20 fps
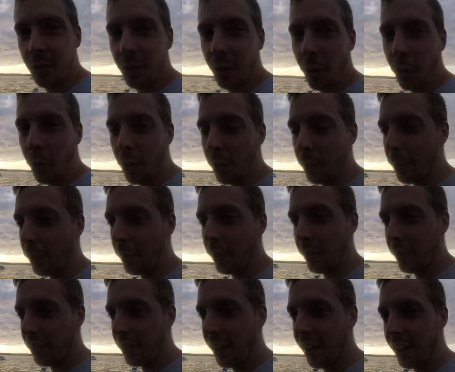horrible
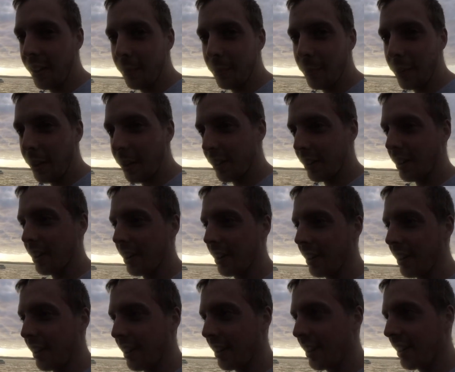with that impeller in
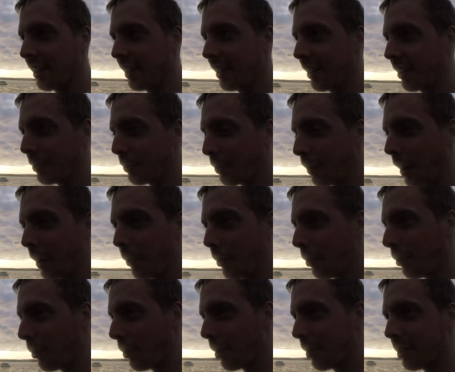it. It's
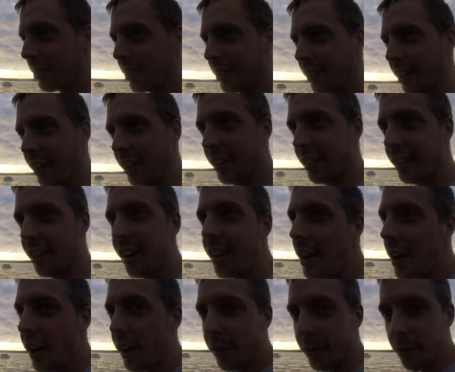probably worse than
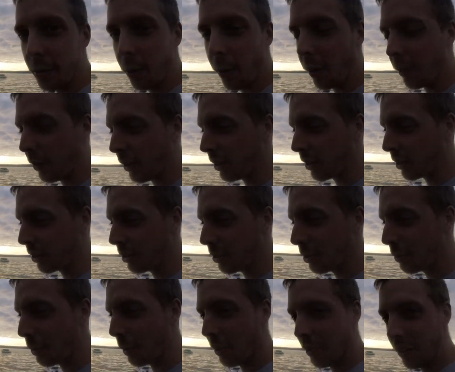the 1200
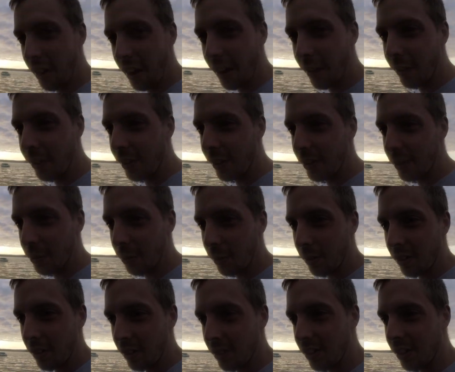Superjet was with
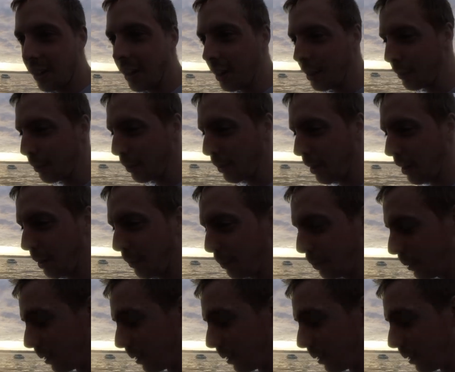the stock prop.